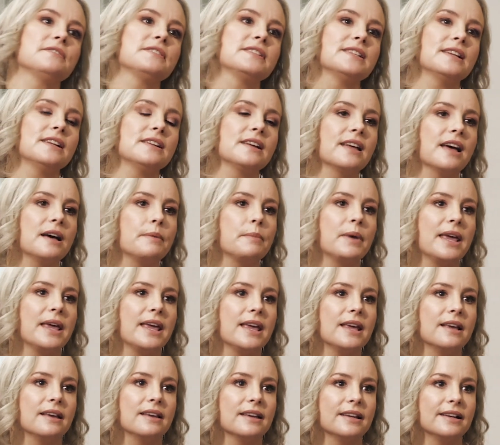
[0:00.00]
started
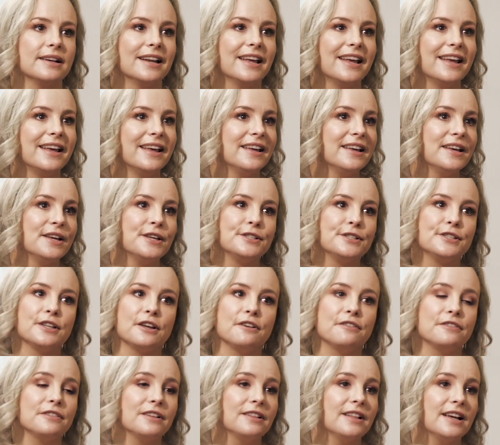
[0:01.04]
coming, and so
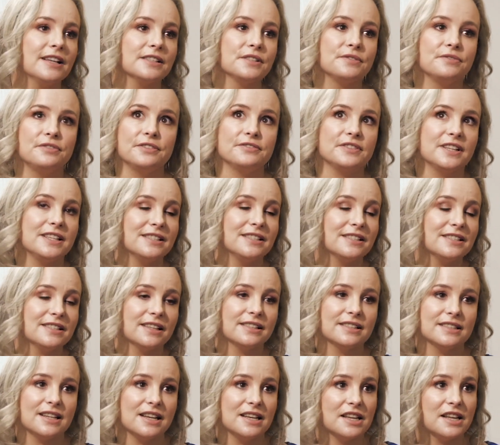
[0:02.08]
for the last 15,
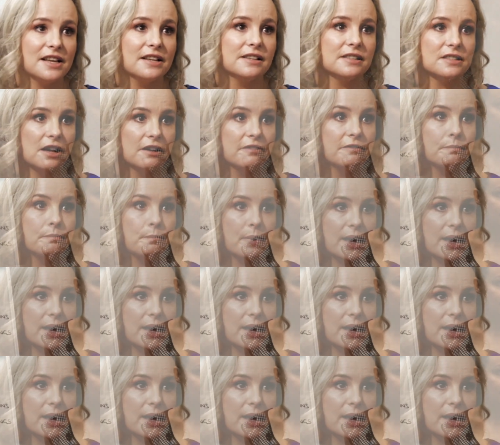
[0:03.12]
16 years, I've